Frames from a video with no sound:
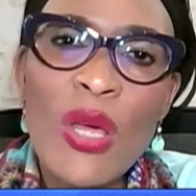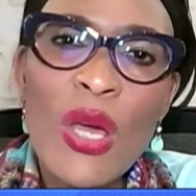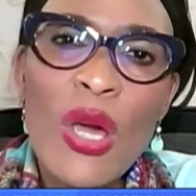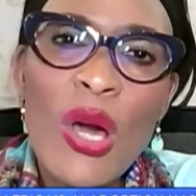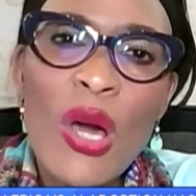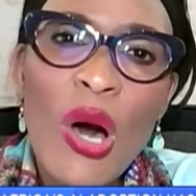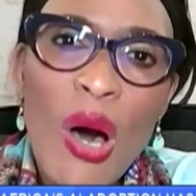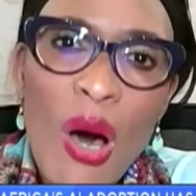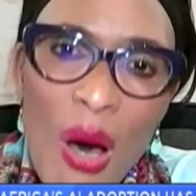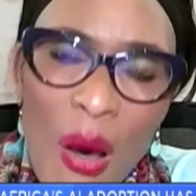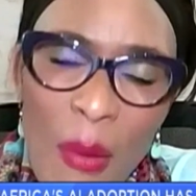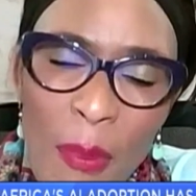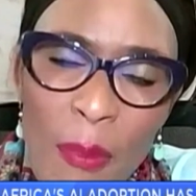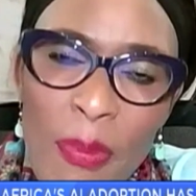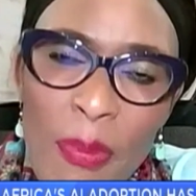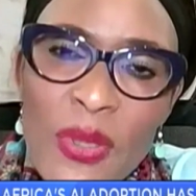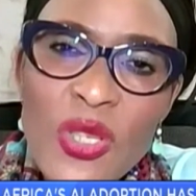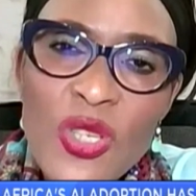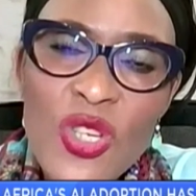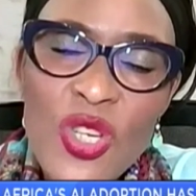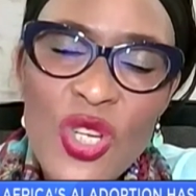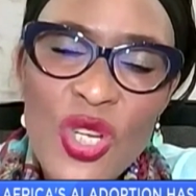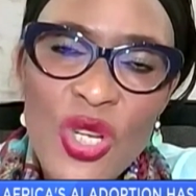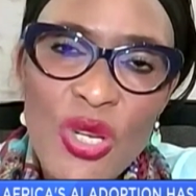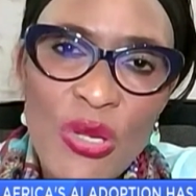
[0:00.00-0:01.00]
the
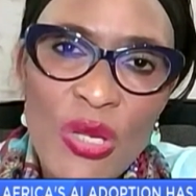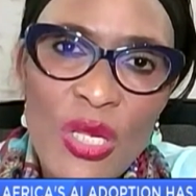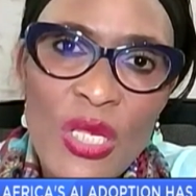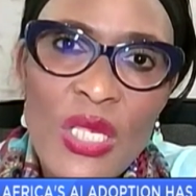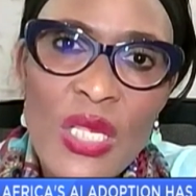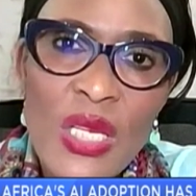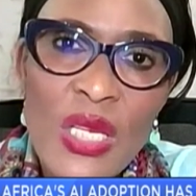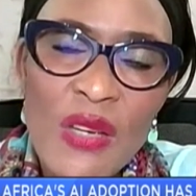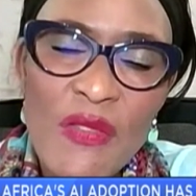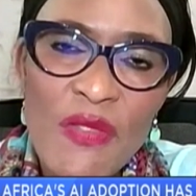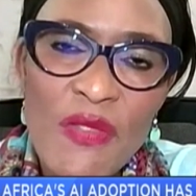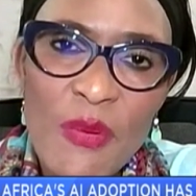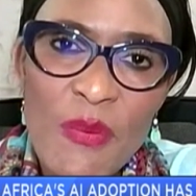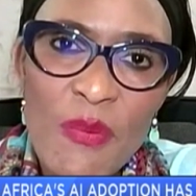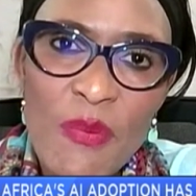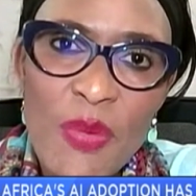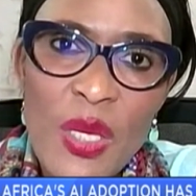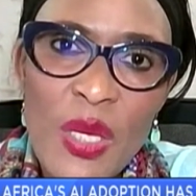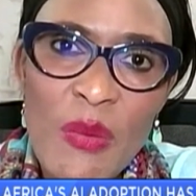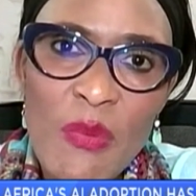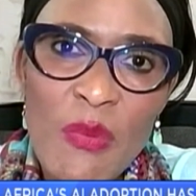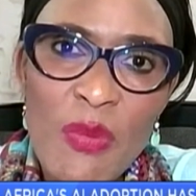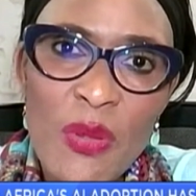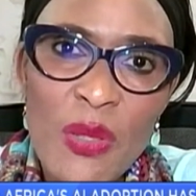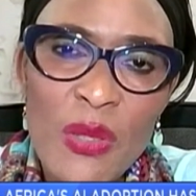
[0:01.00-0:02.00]
opportunity for
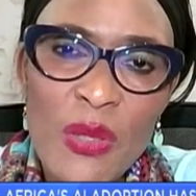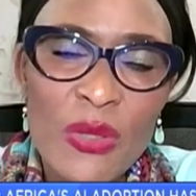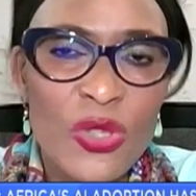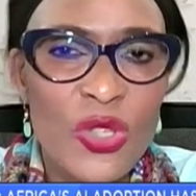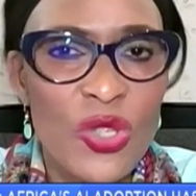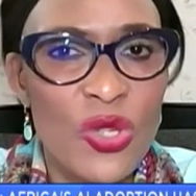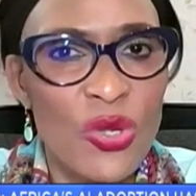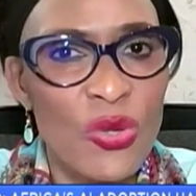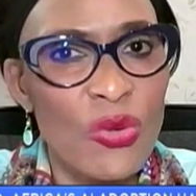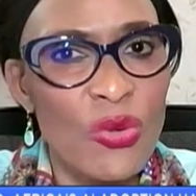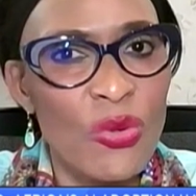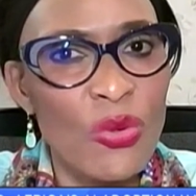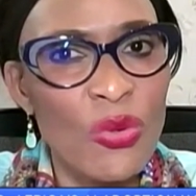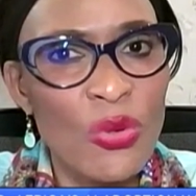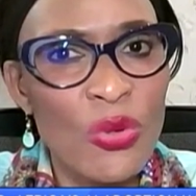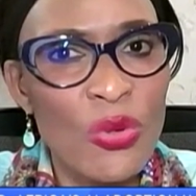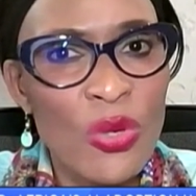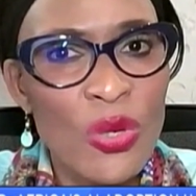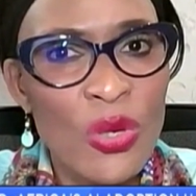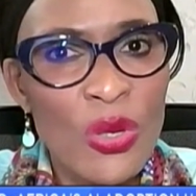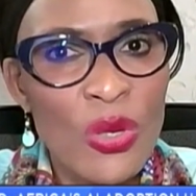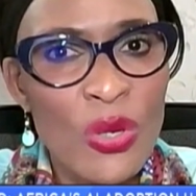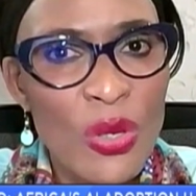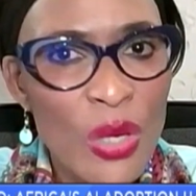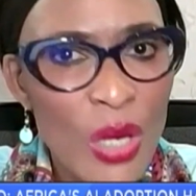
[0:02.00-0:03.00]
people to
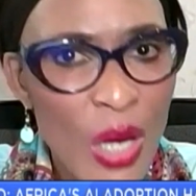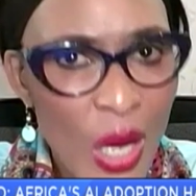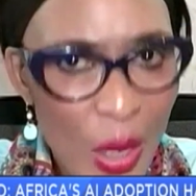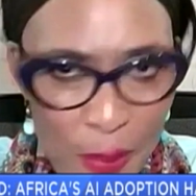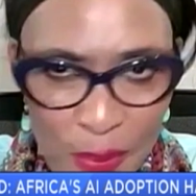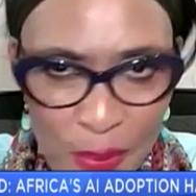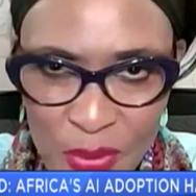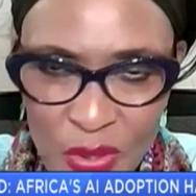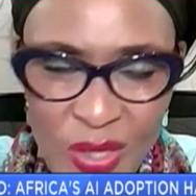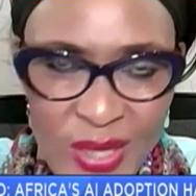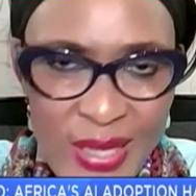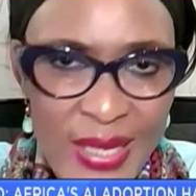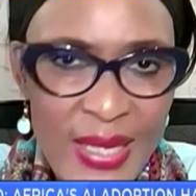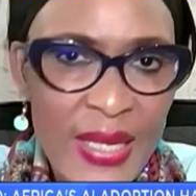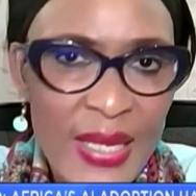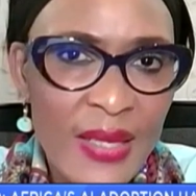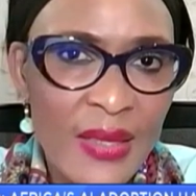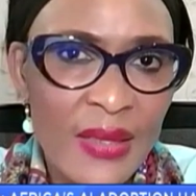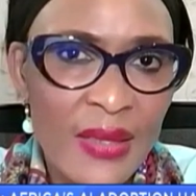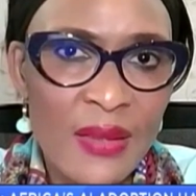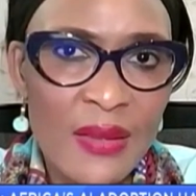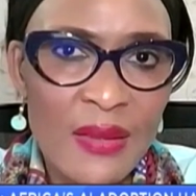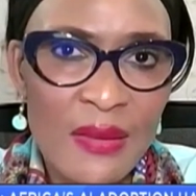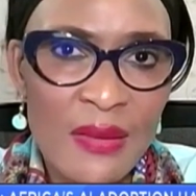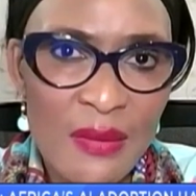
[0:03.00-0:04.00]

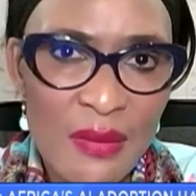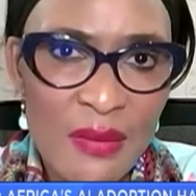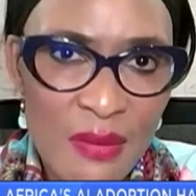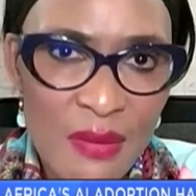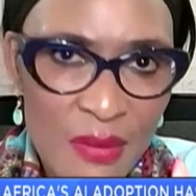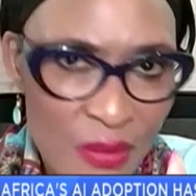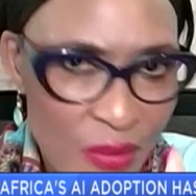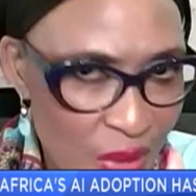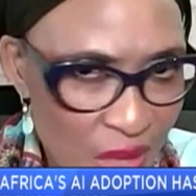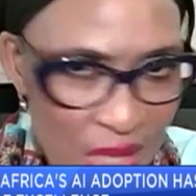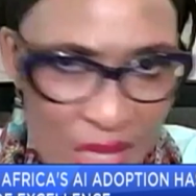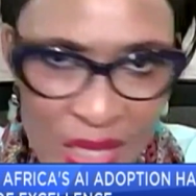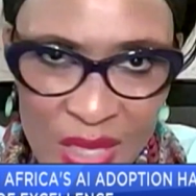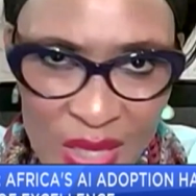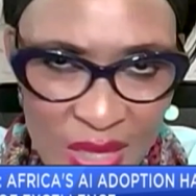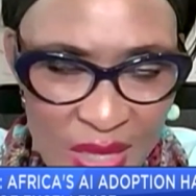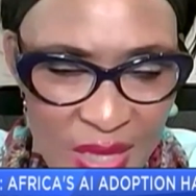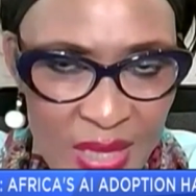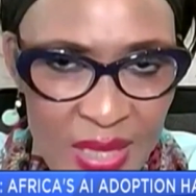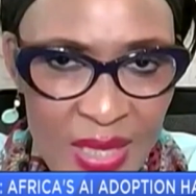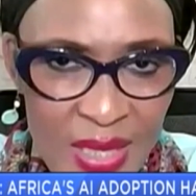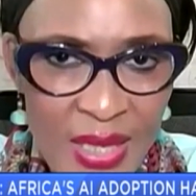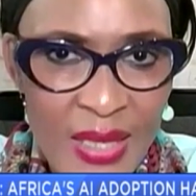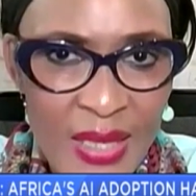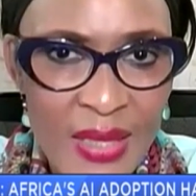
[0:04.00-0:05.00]
upskill,
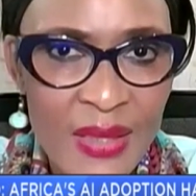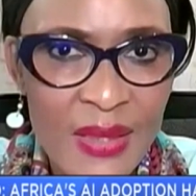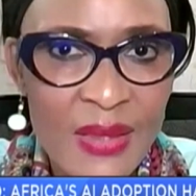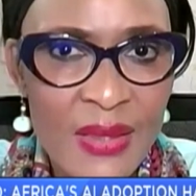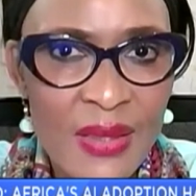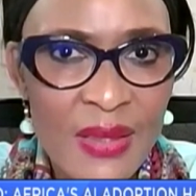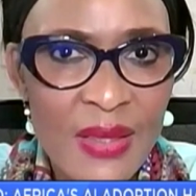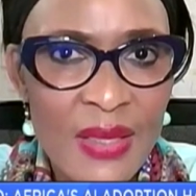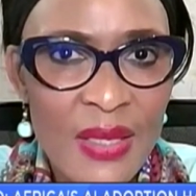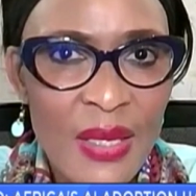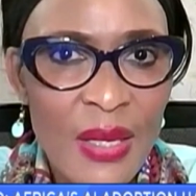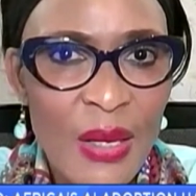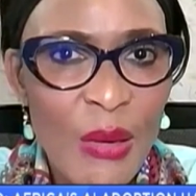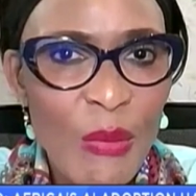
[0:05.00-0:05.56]
reskill,